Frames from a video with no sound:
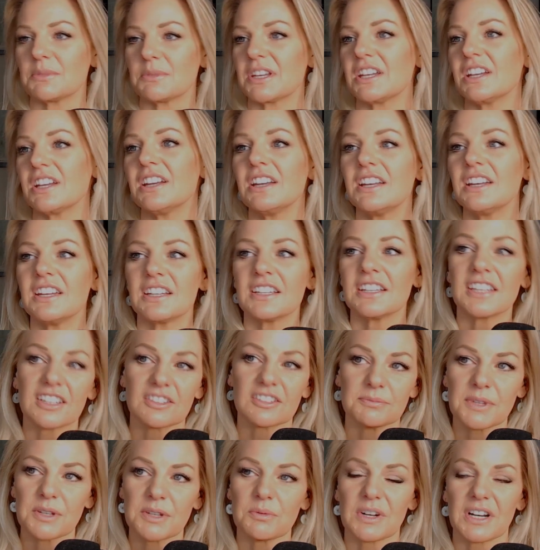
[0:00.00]
me,
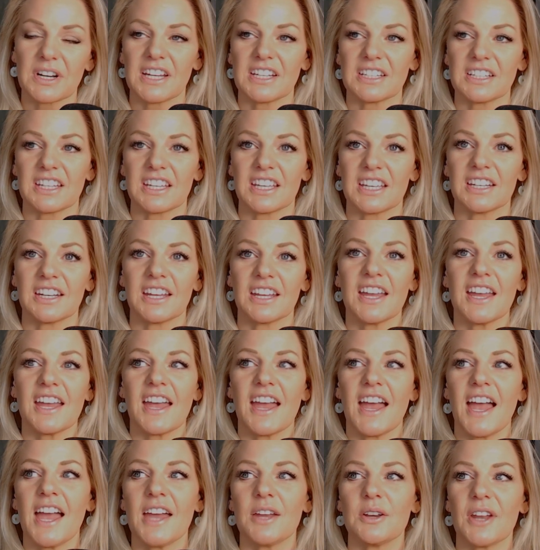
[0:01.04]
give me what I need.
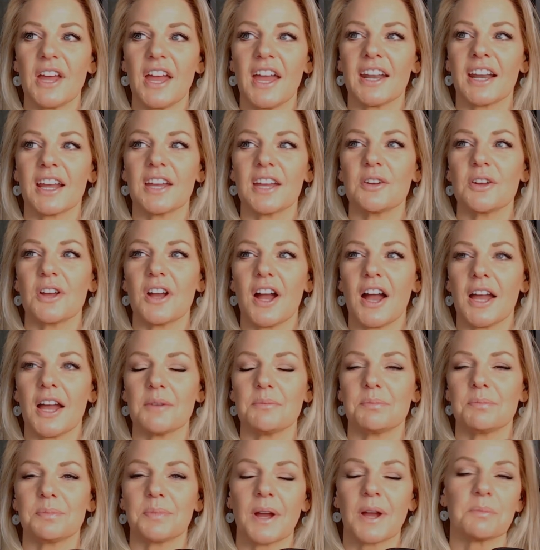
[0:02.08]
And I
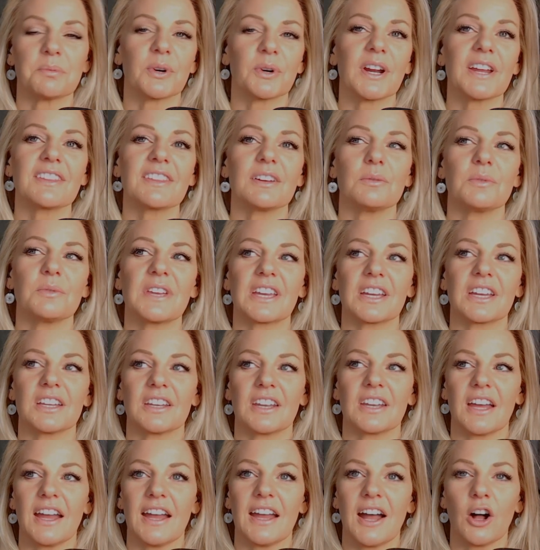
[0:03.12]
pray that we
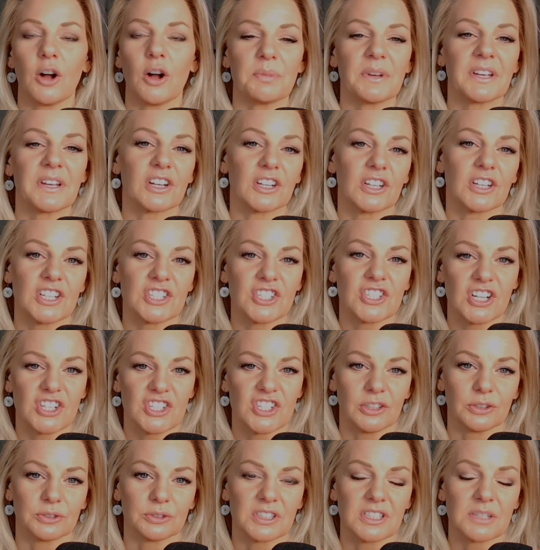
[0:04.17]
can help encourage our
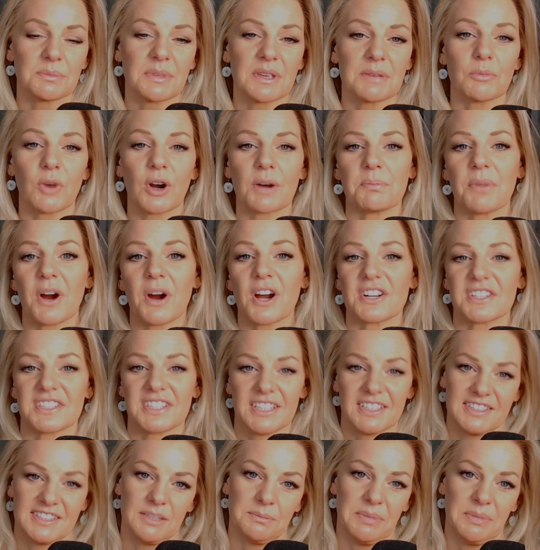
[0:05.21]
children to be more
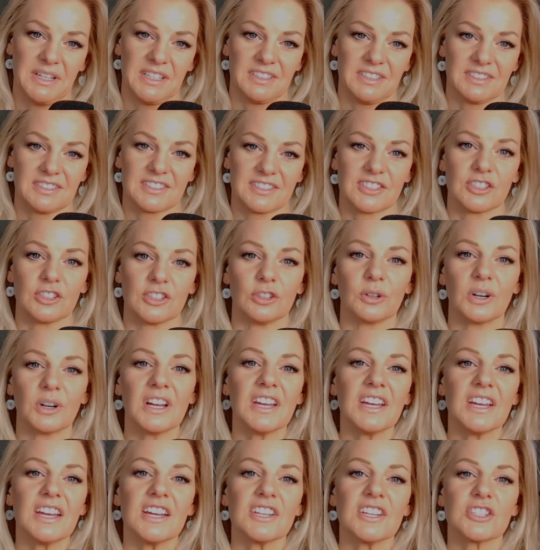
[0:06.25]
participants, to
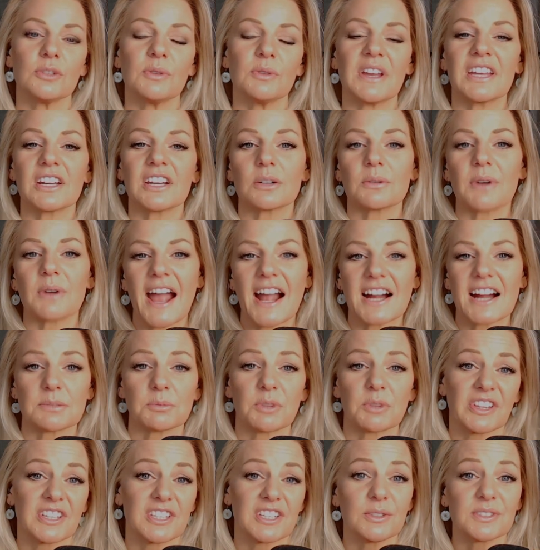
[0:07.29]
interact
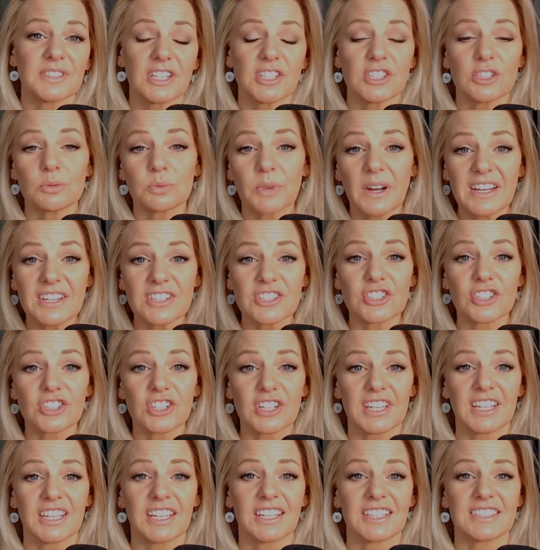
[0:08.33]
more. Like you said, you raised your
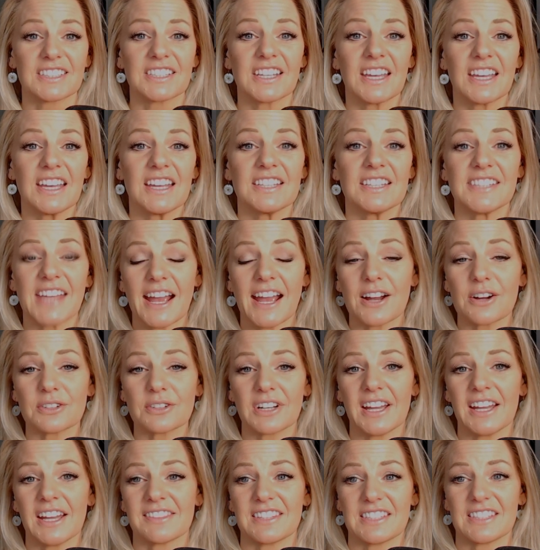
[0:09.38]
kids
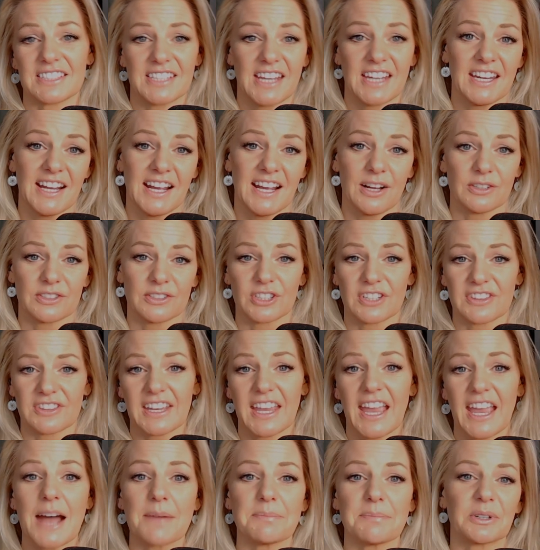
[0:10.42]
down at the State House or at
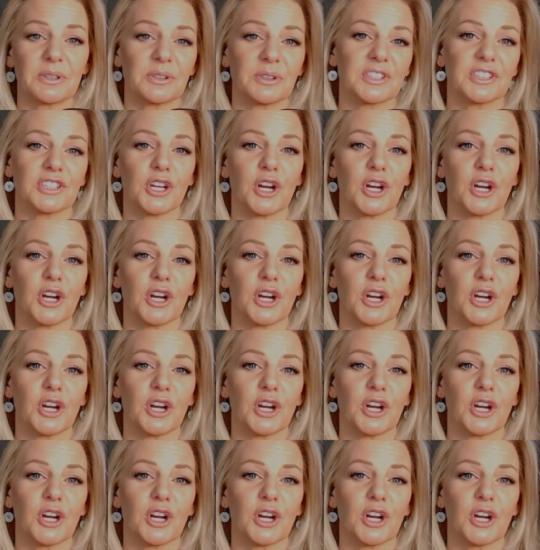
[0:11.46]
the Capitol,